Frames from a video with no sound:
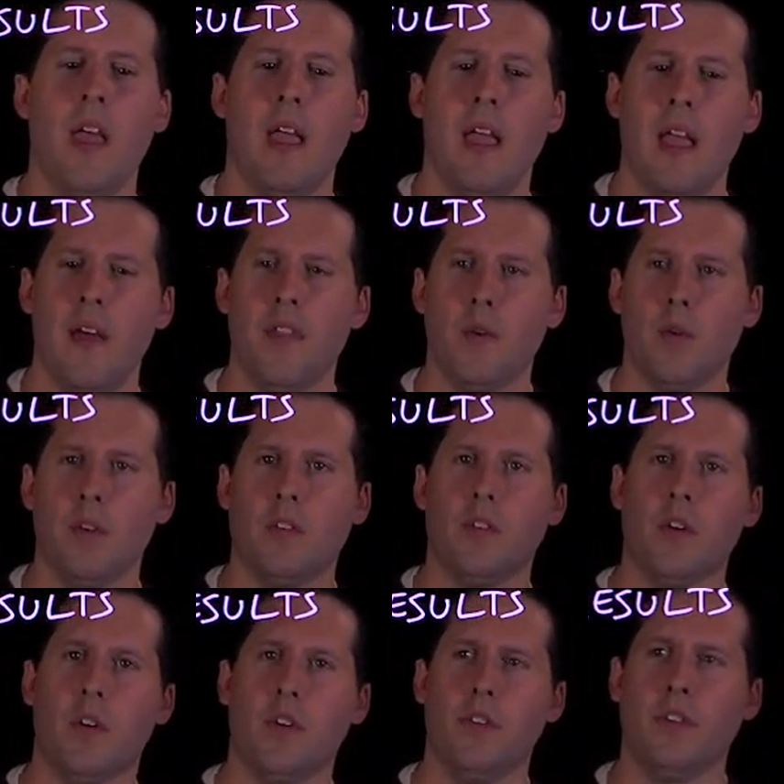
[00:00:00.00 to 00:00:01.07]
And the
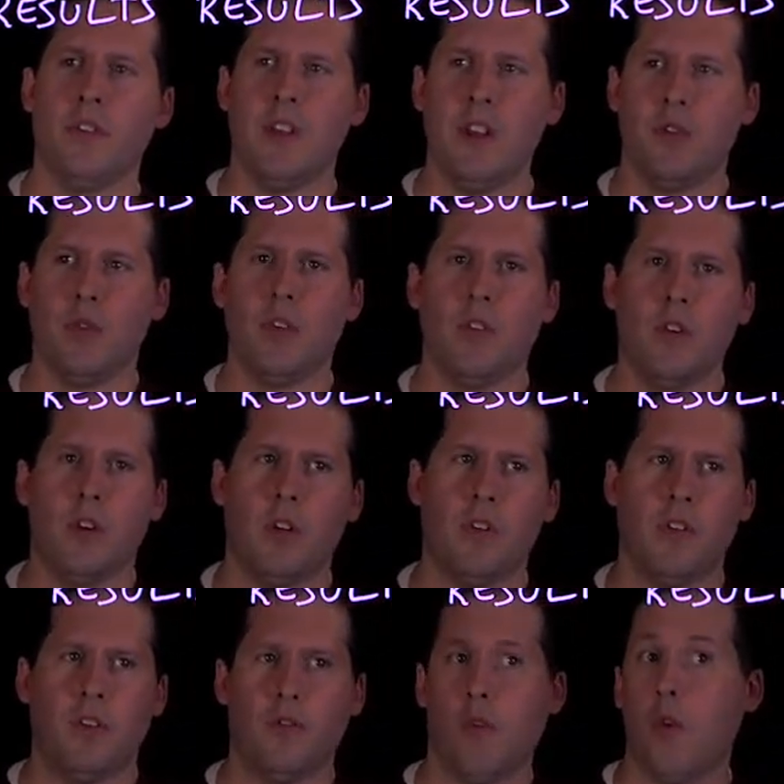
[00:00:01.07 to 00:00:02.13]
results, each result
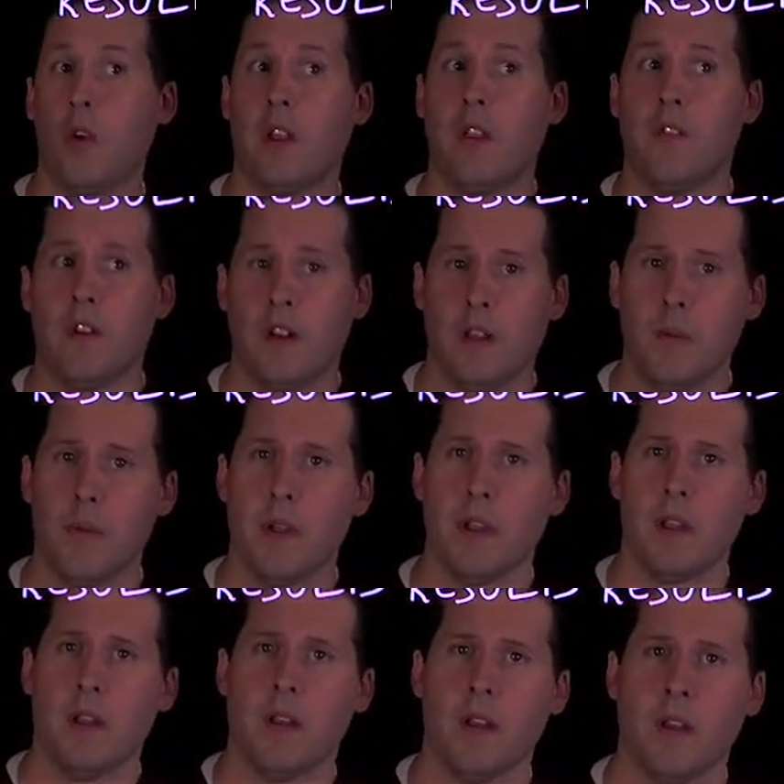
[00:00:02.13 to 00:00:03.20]
is for a given Olympic.